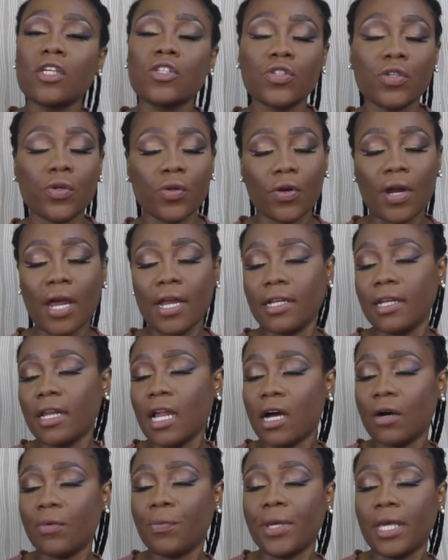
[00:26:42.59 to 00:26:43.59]
So right
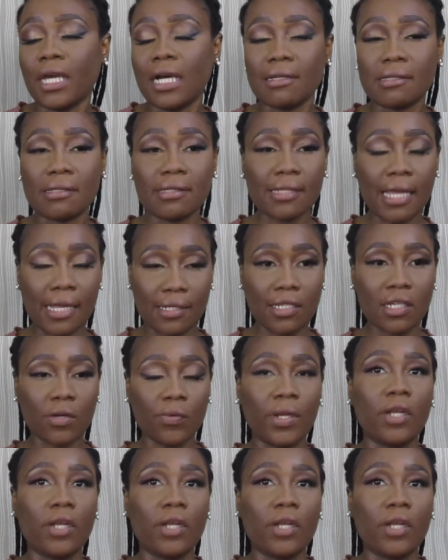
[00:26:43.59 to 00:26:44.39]
now we are setting,